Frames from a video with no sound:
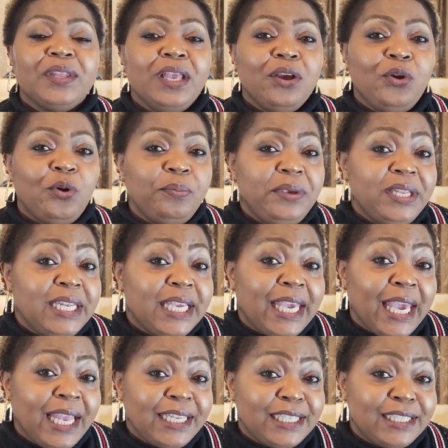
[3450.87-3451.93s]

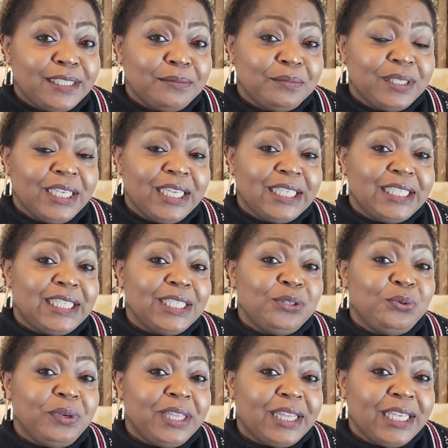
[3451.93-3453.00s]
Communicate, deal
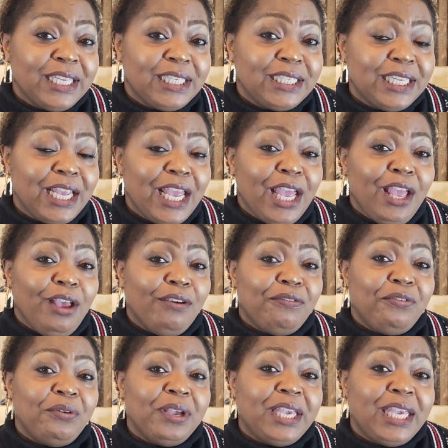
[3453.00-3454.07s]
with it,
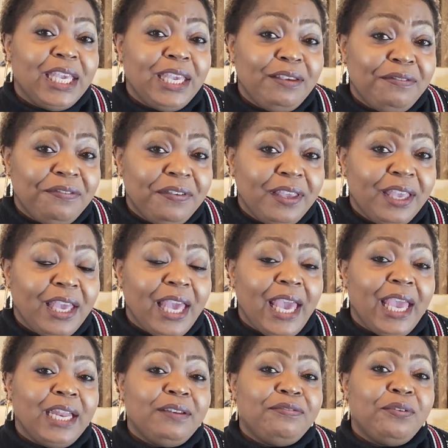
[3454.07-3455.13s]
forgive
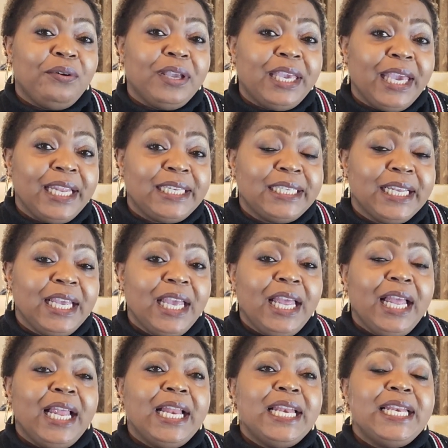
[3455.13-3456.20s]
and forget.
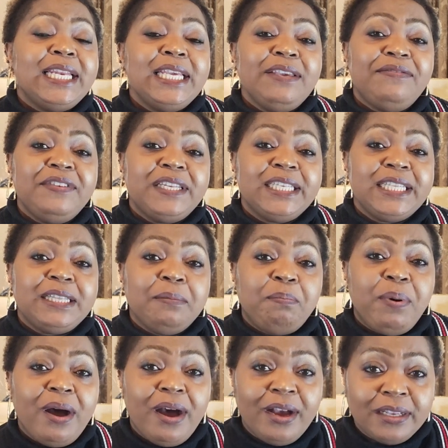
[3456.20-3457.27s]
Leave it in the
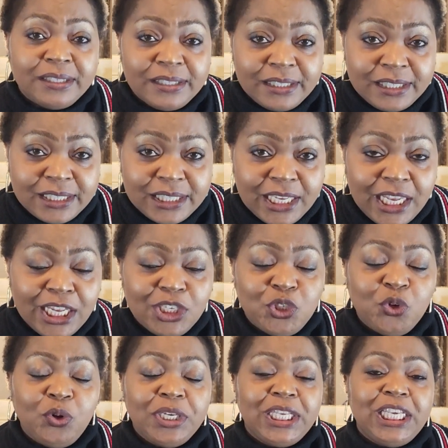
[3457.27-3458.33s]
past.
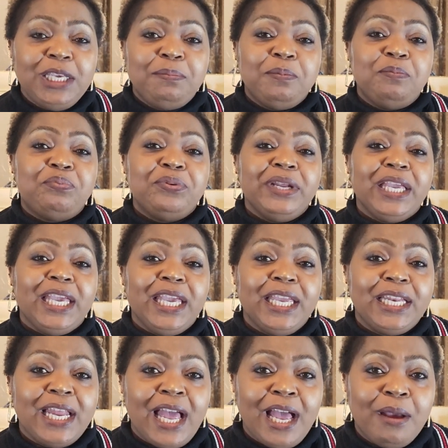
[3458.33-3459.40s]
Don't keep bringing it
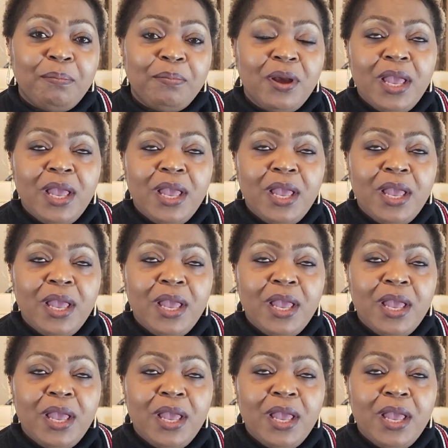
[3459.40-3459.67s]
up.